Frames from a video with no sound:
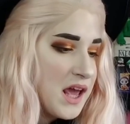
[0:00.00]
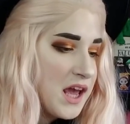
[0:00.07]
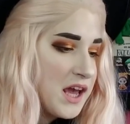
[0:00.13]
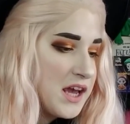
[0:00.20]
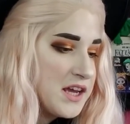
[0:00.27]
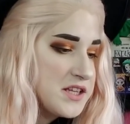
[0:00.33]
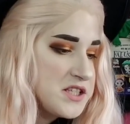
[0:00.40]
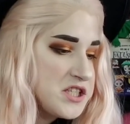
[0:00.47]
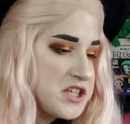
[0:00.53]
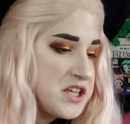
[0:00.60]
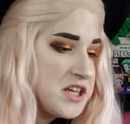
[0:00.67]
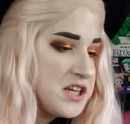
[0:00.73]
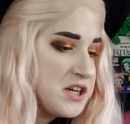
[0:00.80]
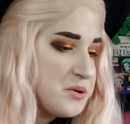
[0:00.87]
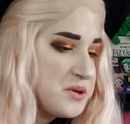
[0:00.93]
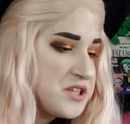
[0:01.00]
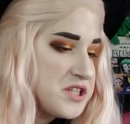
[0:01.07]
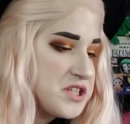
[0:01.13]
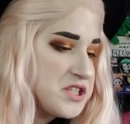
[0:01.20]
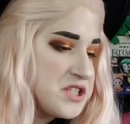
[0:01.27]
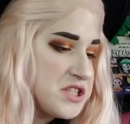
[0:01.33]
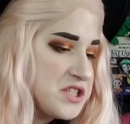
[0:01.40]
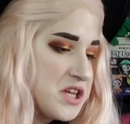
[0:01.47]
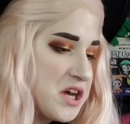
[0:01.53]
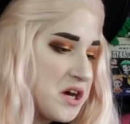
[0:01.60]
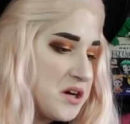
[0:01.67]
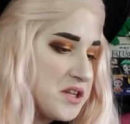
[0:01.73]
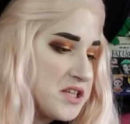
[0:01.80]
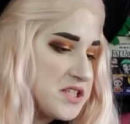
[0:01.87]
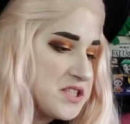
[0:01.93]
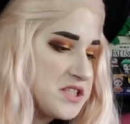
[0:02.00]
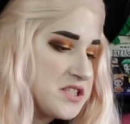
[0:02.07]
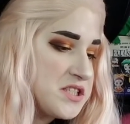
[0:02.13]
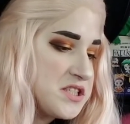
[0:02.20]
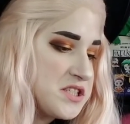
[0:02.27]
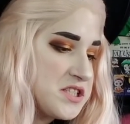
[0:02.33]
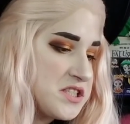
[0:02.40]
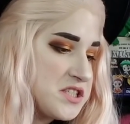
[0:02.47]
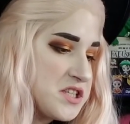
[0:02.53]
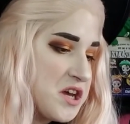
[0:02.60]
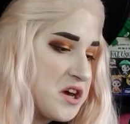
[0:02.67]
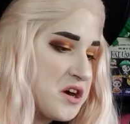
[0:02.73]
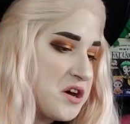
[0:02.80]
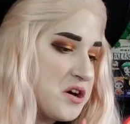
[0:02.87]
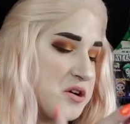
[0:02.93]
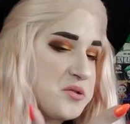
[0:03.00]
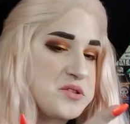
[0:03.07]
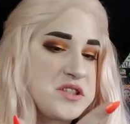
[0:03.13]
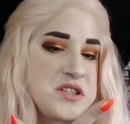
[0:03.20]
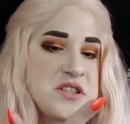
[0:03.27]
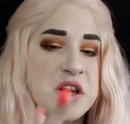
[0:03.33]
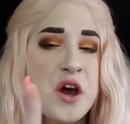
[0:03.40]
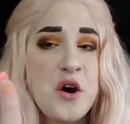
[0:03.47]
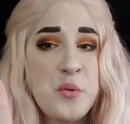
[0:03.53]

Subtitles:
Antique, which is just, oh, this is so